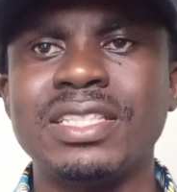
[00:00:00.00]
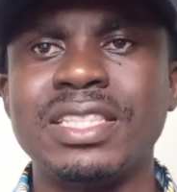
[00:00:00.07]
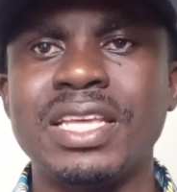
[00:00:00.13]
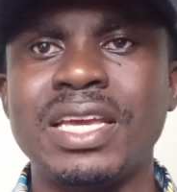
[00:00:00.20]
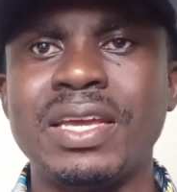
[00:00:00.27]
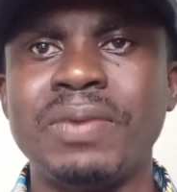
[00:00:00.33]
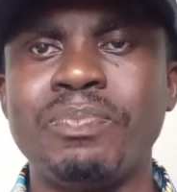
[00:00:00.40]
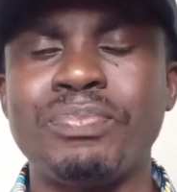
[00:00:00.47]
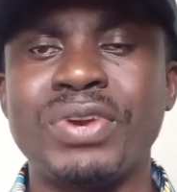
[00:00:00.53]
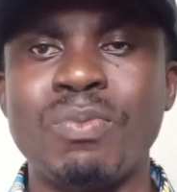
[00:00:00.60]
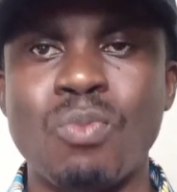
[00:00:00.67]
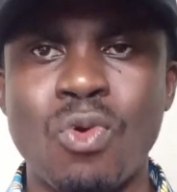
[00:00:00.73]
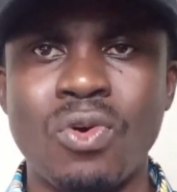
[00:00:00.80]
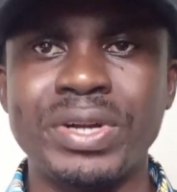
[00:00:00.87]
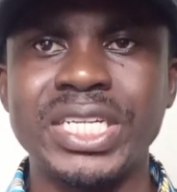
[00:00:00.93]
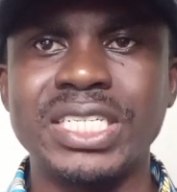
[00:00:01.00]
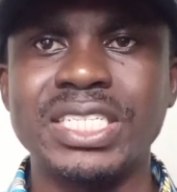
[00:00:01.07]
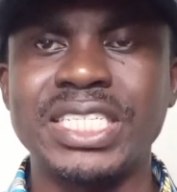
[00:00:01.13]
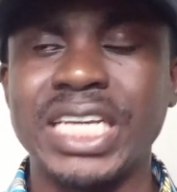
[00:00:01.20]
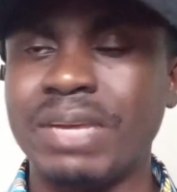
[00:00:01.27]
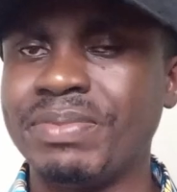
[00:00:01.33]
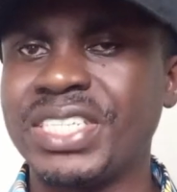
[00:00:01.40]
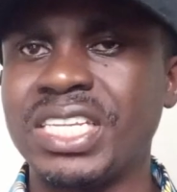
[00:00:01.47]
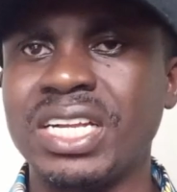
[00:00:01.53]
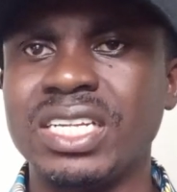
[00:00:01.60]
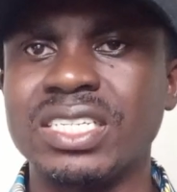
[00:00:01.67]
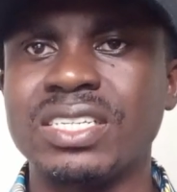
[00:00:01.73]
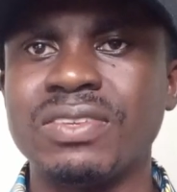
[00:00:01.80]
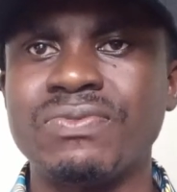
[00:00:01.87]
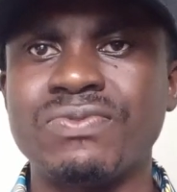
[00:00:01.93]
the primordial germ
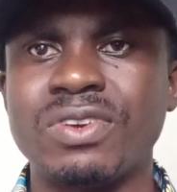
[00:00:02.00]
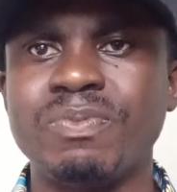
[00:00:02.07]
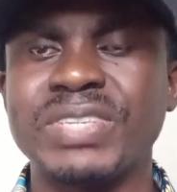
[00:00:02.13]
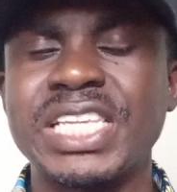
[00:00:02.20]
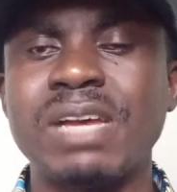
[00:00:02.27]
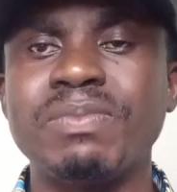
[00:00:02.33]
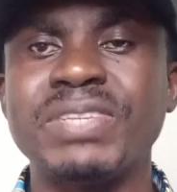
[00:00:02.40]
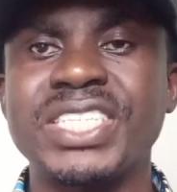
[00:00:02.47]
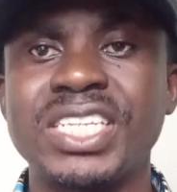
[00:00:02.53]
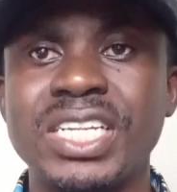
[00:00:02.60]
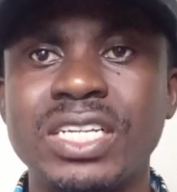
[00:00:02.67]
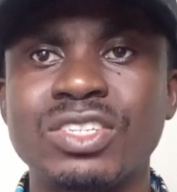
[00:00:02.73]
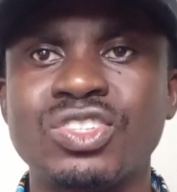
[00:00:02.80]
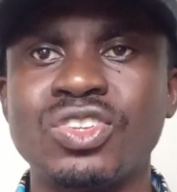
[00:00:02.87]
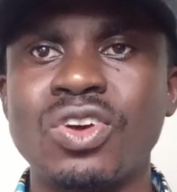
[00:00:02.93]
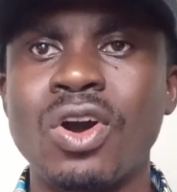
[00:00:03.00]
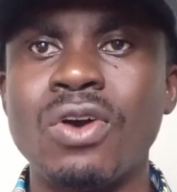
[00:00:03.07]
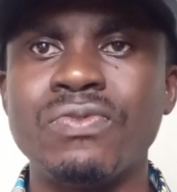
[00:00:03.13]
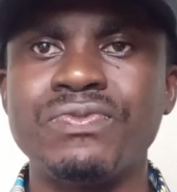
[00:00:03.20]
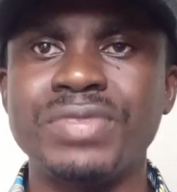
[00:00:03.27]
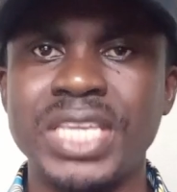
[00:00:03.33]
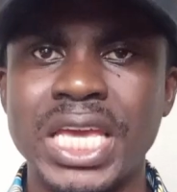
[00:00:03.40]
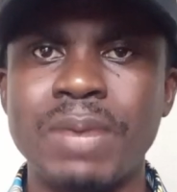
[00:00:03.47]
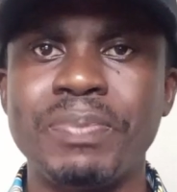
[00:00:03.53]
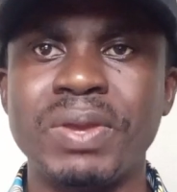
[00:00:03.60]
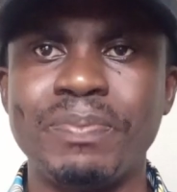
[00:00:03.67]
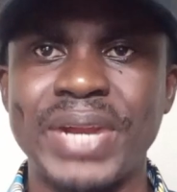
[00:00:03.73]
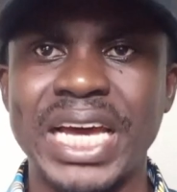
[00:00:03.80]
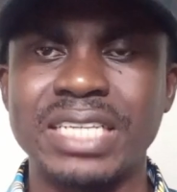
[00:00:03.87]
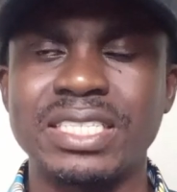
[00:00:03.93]
cells from some cells of the
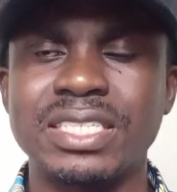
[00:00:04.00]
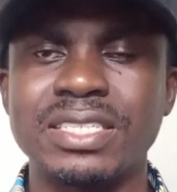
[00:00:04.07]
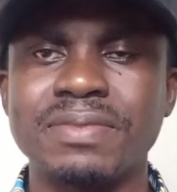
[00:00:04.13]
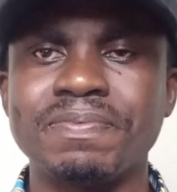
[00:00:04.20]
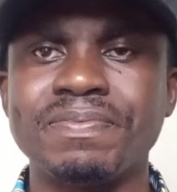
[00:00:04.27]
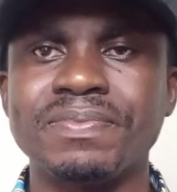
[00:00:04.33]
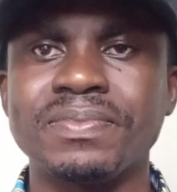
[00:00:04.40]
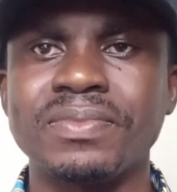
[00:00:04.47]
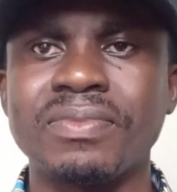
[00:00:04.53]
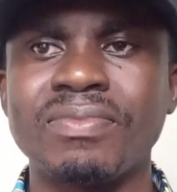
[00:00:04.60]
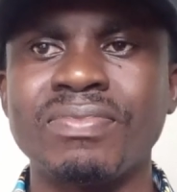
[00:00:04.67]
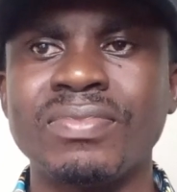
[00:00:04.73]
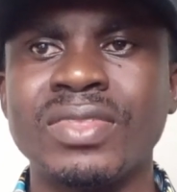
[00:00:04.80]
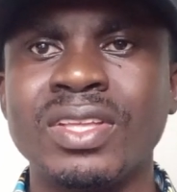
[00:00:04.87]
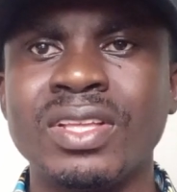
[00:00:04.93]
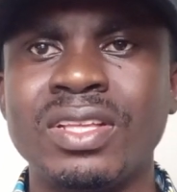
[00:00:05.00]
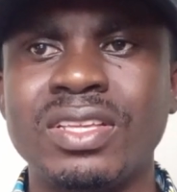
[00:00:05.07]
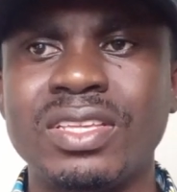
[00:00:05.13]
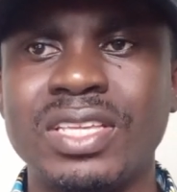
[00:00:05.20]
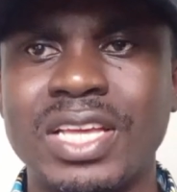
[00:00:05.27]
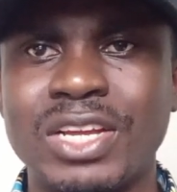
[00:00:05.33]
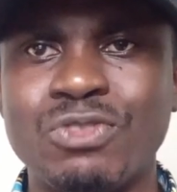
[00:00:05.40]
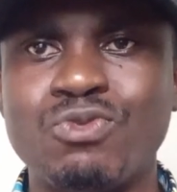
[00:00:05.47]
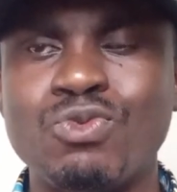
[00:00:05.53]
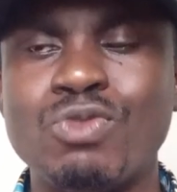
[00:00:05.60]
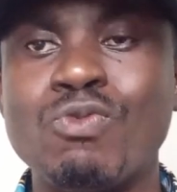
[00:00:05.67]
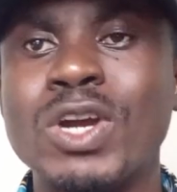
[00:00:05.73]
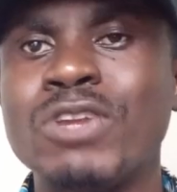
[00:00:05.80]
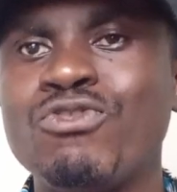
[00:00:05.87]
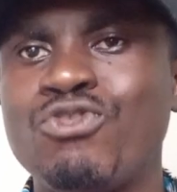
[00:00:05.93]
epiblast. Yes, we
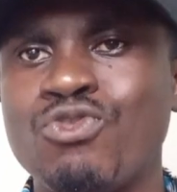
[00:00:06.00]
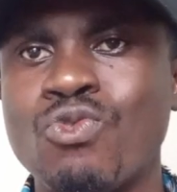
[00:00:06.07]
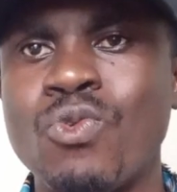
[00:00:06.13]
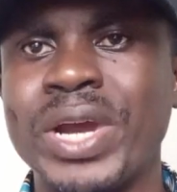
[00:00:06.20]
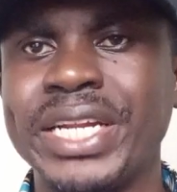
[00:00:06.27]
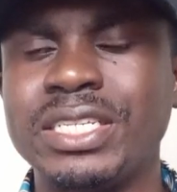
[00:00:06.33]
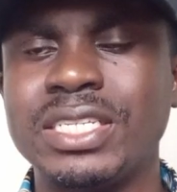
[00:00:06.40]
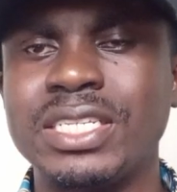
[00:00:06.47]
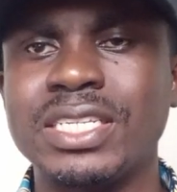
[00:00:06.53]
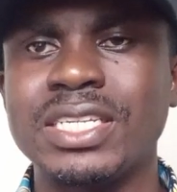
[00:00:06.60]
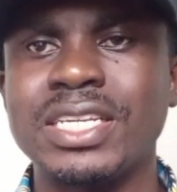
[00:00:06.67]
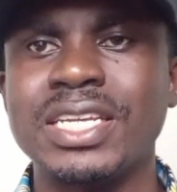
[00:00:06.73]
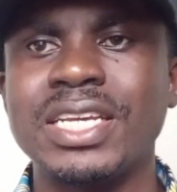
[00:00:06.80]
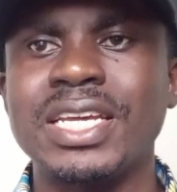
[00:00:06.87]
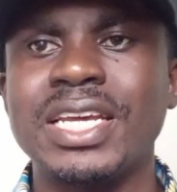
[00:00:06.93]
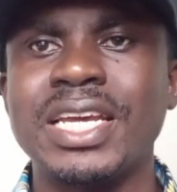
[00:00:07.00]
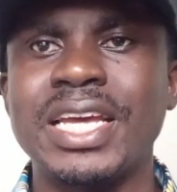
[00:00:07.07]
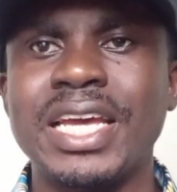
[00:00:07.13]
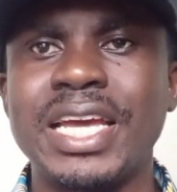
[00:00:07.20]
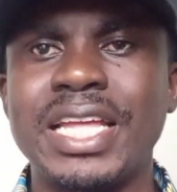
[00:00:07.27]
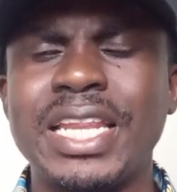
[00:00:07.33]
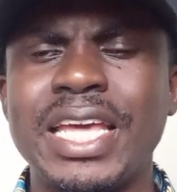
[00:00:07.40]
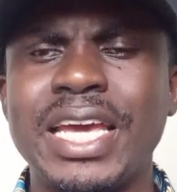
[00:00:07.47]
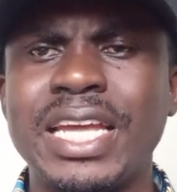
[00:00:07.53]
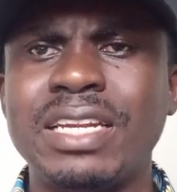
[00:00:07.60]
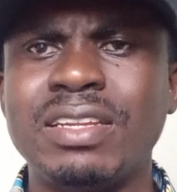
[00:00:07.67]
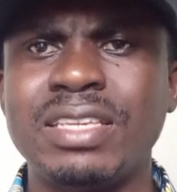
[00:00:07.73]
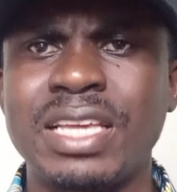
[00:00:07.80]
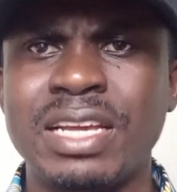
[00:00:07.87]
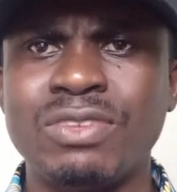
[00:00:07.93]
went through it. And
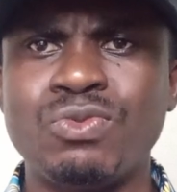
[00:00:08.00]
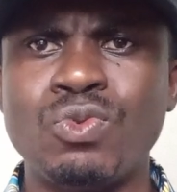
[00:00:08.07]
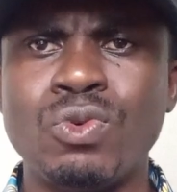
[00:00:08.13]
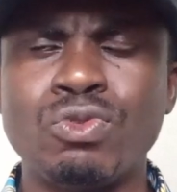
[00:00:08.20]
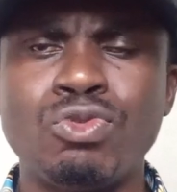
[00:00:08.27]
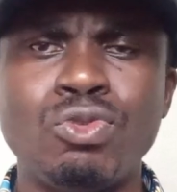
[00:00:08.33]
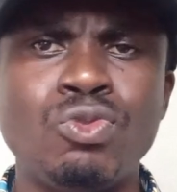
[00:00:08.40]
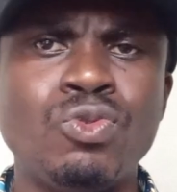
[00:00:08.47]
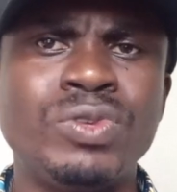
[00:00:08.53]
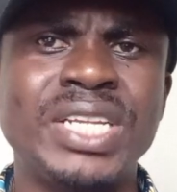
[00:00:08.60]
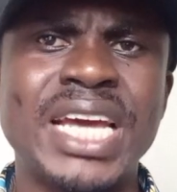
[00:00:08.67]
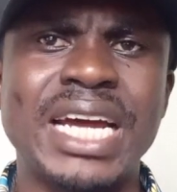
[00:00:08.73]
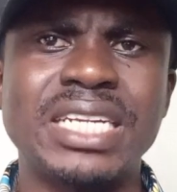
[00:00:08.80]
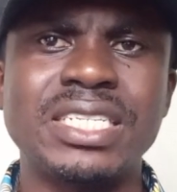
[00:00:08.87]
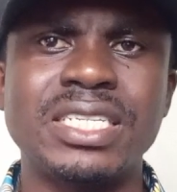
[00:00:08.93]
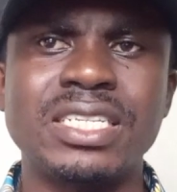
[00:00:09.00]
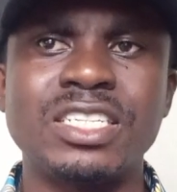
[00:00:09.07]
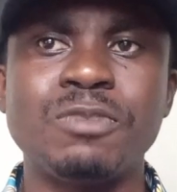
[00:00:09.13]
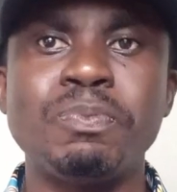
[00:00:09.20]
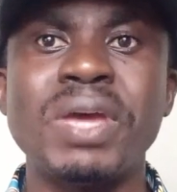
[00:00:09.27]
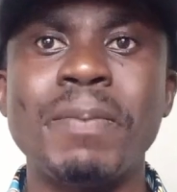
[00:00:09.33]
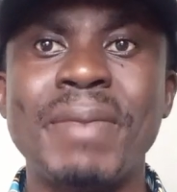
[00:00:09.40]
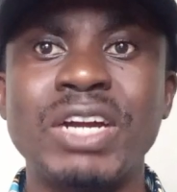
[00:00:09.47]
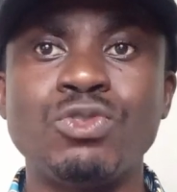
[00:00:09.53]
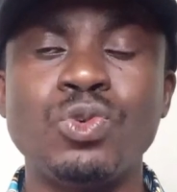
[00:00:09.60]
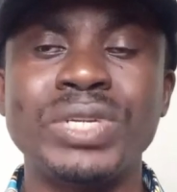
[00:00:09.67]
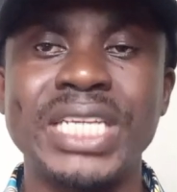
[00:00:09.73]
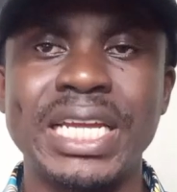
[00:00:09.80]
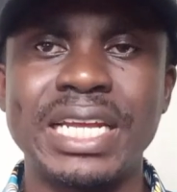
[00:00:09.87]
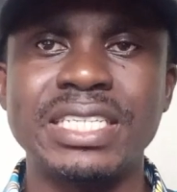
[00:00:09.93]
then, yes, we also looked at
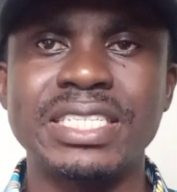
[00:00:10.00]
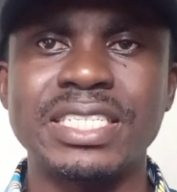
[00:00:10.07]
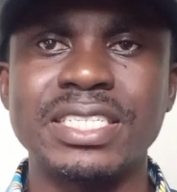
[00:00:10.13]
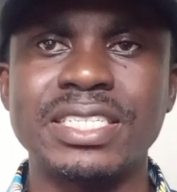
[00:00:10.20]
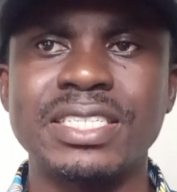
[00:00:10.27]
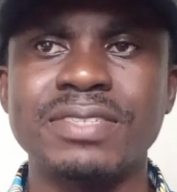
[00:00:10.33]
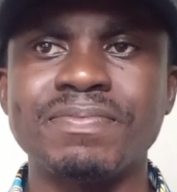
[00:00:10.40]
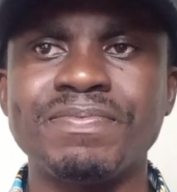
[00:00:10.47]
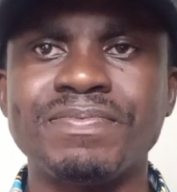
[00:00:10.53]
spermatogenesis.